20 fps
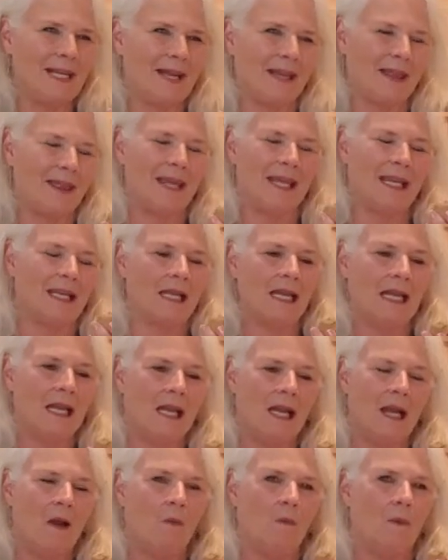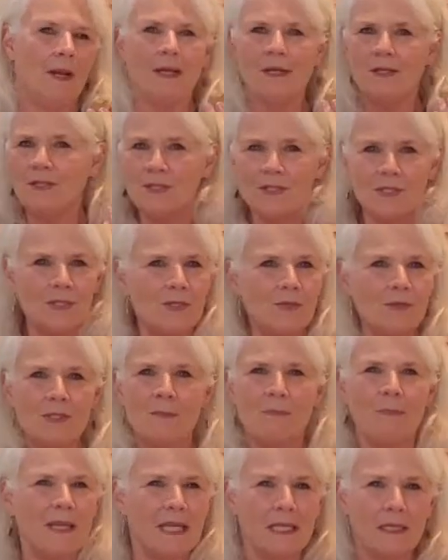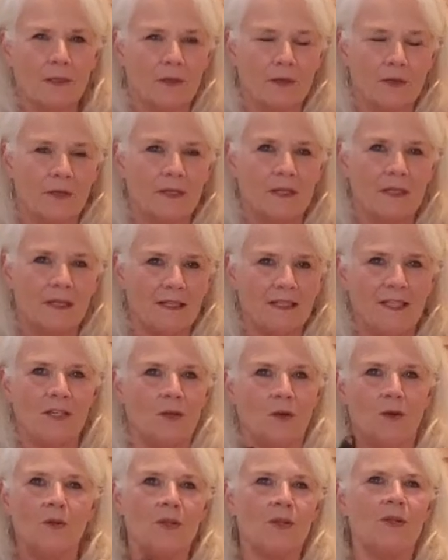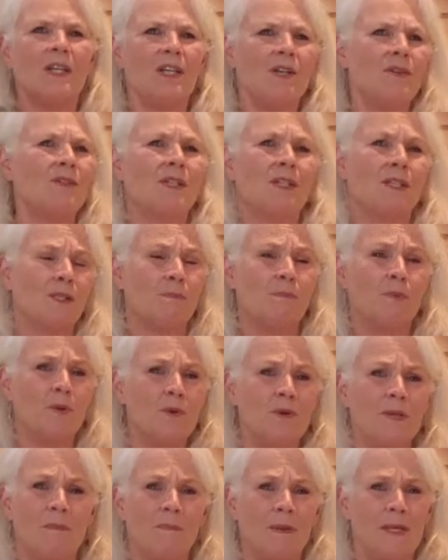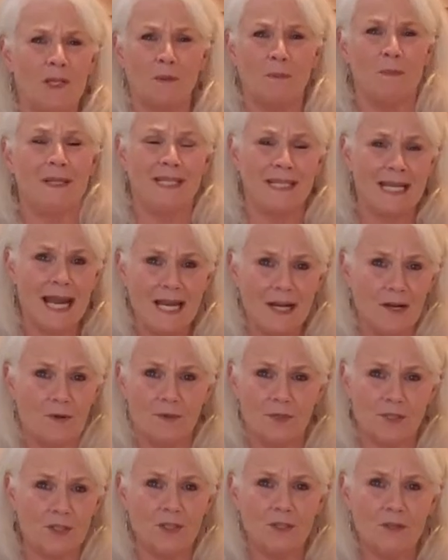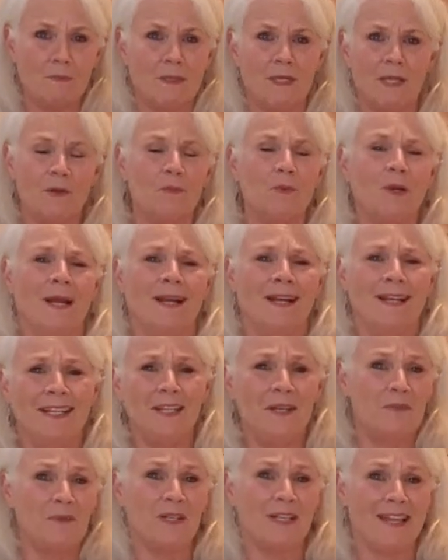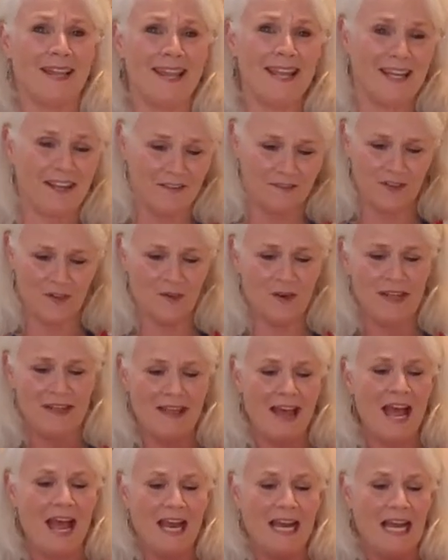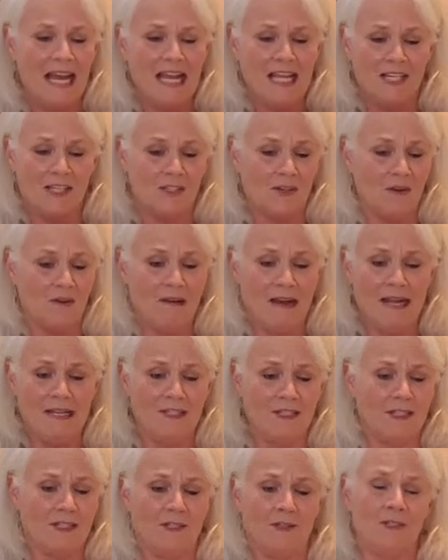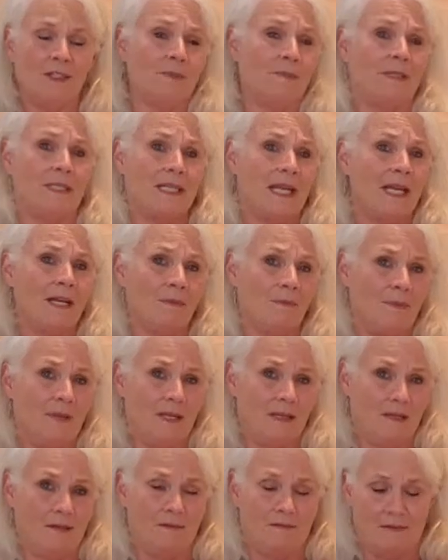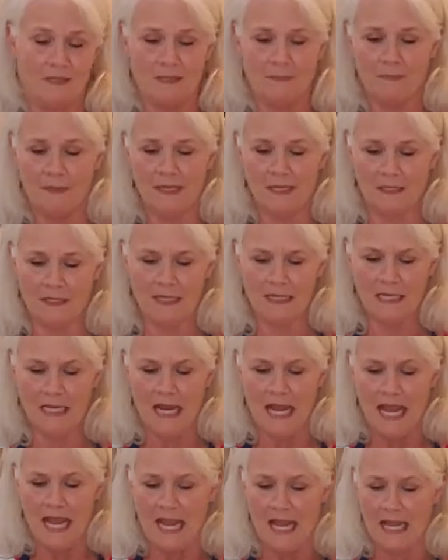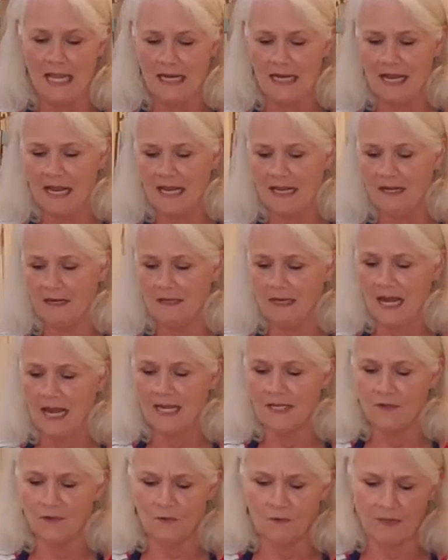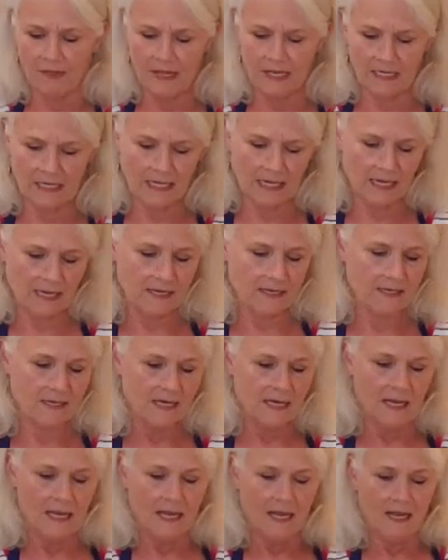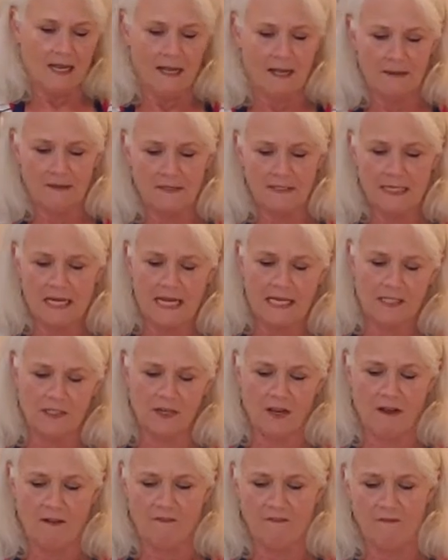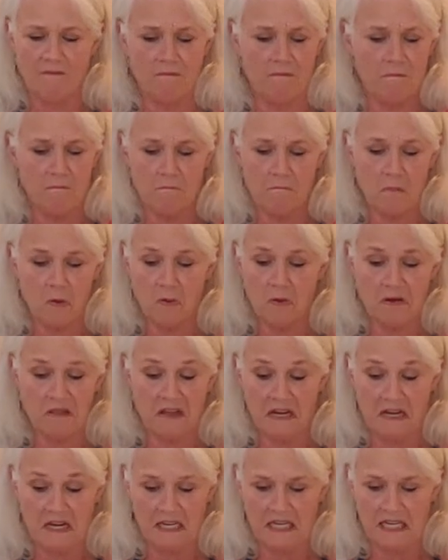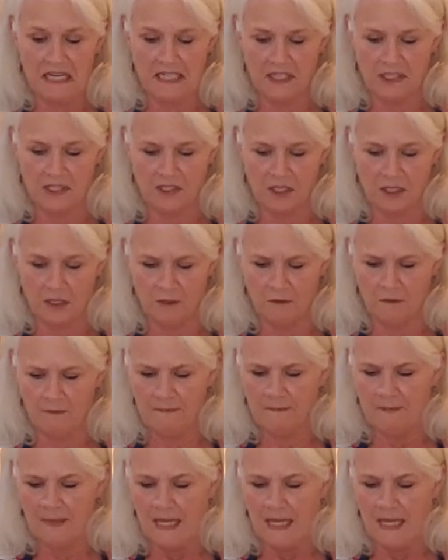I think, why not just use a peeler? You know, you can use a spoon to peel potatoes too, but you wouldn't think of doing that. So I just use a potato peeler to peel it, and I don't think it takes off more than it needs to.